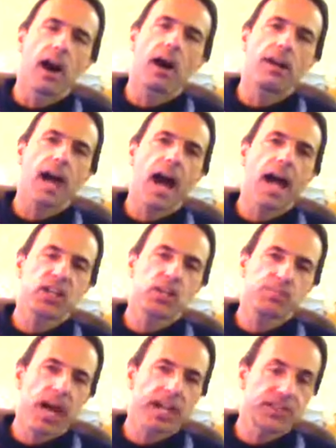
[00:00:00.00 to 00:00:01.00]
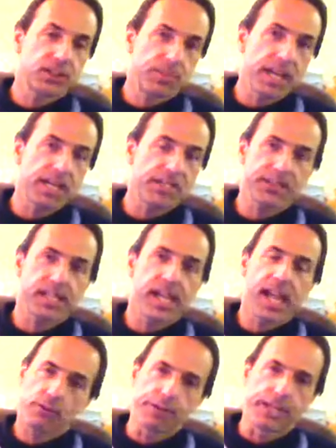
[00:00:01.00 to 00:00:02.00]
unoccupied space
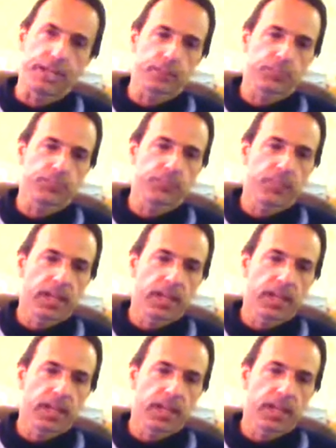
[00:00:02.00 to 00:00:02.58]
area.